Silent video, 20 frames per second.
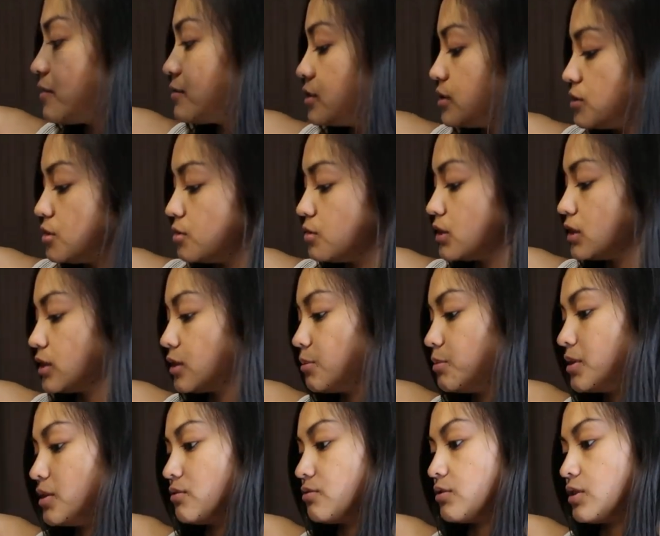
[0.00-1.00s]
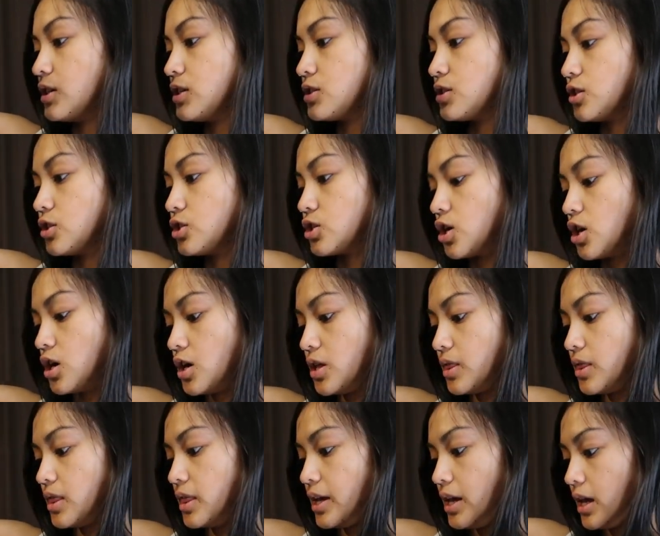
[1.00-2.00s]
have to do a little bit of research
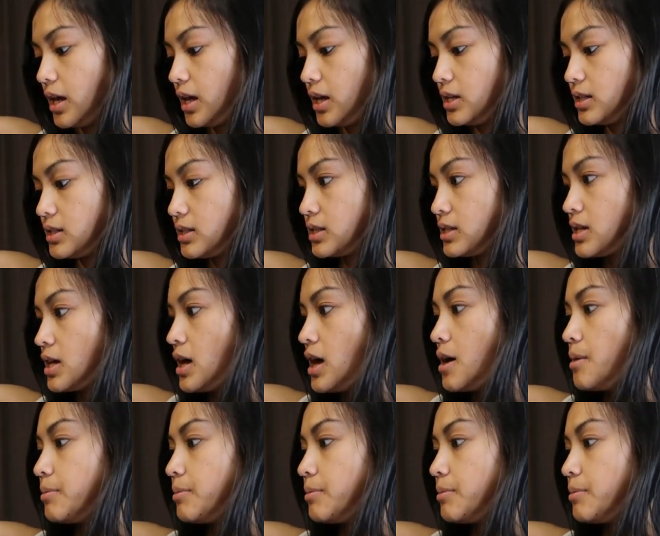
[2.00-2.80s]
on this